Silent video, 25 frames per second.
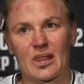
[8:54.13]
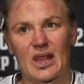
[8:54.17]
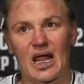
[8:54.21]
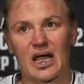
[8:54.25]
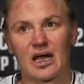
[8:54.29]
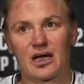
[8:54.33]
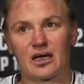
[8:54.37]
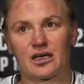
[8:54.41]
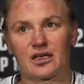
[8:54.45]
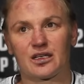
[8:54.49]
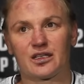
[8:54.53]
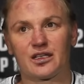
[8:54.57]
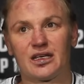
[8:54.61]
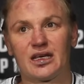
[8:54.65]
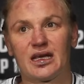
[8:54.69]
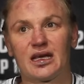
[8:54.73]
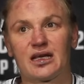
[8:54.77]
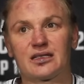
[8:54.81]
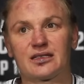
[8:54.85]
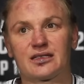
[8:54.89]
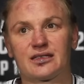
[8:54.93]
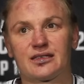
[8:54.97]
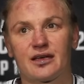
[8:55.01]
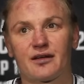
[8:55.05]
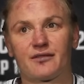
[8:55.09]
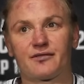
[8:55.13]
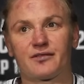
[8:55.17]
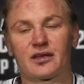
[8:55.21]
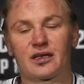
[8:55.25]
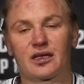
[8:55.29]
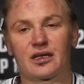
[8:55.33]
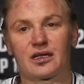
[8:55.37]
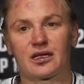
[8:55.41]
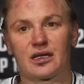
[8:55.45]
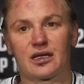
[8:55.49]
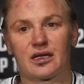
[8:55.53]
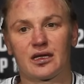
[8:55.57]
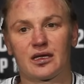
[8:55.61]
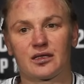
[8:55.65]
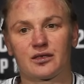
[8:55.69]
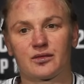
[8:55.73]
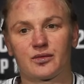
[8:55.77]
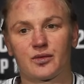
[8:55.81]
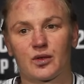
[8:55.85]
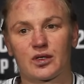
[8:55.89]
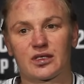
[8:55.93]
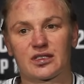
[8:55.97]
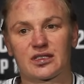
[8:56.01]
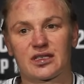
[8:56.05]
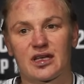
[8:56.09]
Yes, definitely. It
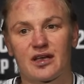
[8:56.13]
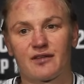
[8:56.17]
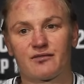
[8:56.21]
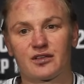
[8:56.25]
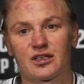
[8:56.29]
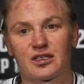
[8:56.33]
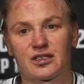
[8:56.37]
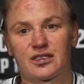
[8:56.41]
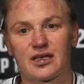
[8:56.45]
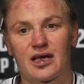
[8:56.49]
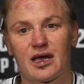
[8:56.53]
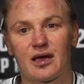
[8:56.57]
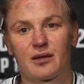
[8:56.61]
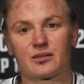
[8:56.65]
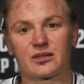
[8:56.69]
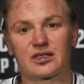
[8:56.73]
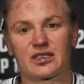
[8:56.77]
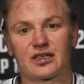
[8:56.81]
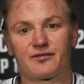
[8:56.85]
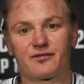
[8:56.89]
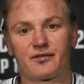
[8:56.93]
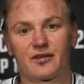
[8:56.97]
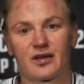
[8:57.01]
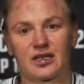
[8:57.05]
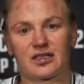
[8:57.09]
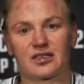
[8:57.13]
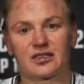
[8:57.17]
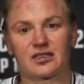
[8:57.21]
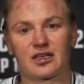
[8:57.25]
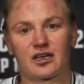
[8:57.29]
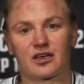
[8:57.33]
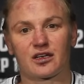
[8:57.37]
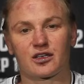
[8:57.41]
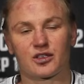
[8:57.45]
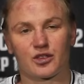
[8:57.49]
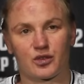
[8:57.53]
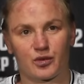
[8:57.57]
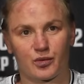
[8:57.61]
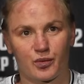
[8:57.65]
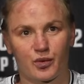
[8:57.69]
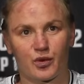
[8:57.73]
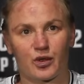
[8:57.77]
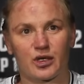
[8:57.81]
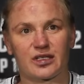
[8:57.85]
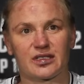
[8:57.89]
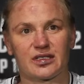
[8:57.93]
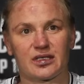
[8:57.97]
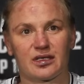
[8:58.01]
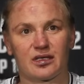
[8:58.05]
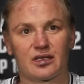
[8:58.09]
was every time the fans, they are
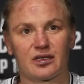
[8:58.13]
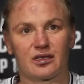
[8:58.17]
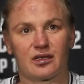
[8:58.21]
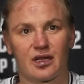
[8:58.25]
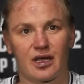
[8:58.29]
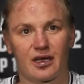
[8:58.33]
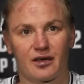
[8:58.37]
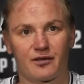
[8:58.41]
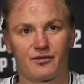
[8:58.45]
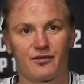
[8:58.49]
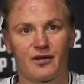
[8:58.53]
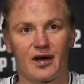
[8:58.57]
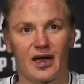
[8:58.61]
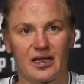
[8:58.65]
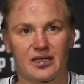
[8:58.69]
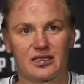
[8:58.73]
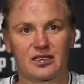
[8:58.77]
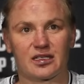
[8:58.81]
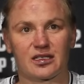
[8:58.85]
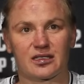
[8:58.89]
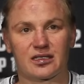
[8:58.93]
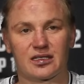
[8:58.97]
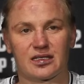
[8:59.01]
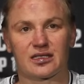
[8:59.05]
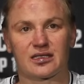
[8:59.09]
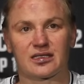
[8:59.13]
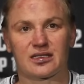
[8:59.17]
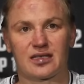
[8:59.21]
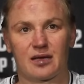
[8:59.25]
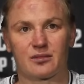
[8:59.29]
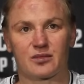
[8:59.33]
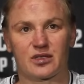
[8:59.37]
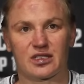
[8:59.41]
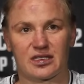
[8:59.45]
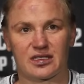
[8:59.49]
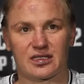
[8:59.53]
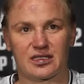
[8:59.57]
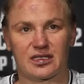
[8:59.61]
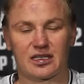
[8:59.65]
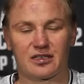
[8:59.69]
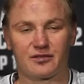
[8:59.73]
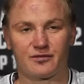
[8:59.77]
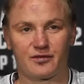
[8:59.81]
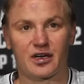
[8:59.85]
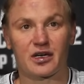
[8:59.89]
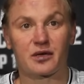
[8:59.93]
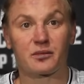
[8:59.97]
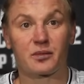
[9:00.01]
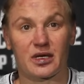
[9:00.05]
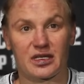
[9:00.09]
supporting, like fighters, it's something that's
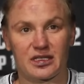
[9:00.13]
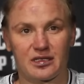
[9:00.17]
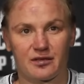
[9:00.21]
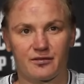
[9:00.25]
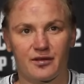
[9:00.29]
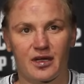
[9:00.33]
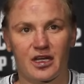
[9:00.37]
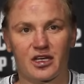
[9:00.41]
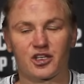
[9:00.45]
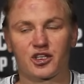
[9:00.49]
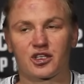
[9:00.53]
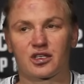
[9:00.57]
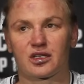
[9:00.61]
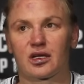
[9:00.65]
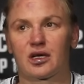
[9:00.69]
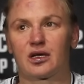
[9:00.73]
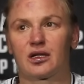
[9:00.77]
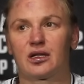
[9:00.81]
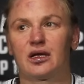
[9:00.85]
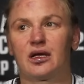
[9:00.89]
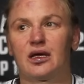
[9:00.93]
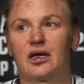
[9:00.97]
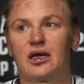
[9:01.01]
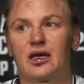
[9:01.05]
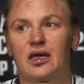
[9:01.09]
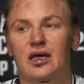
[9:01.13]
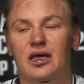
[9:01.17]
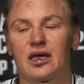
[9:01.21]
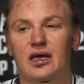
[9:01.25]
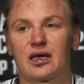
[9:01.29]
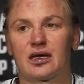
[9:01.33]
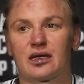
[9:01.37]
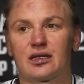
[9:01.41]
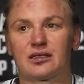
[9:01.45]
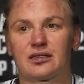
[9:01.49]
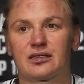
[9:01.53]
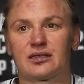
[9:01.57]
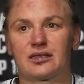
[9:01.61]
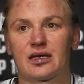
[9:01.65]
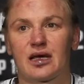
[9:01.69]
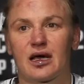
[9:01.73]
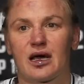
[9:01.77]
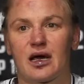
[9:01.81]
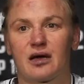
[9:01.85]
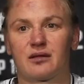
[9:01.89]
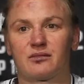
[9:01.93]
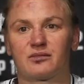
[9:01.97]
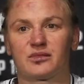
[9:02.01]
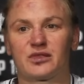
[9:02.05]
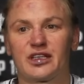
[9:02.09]
very motivational. And
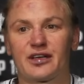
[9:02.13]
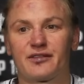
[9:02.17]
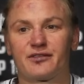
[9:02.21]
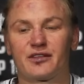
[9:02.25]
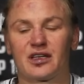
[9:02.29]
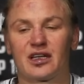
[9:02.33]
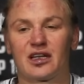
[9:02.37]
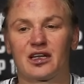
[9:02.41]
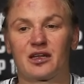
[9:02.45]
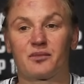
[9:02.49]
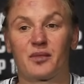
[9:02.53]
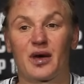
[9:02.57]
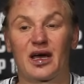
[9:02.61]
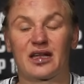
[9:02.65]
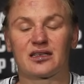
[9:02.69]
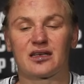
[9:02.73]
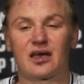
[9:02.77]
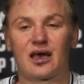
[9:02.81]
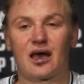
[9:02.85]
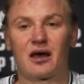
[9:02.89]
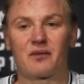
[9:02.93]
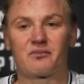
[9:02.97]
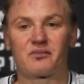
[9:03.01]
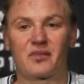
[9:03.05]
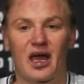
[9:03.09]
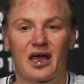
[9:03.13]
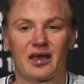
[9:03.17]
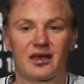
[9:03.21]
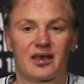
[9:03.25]
definitely, but I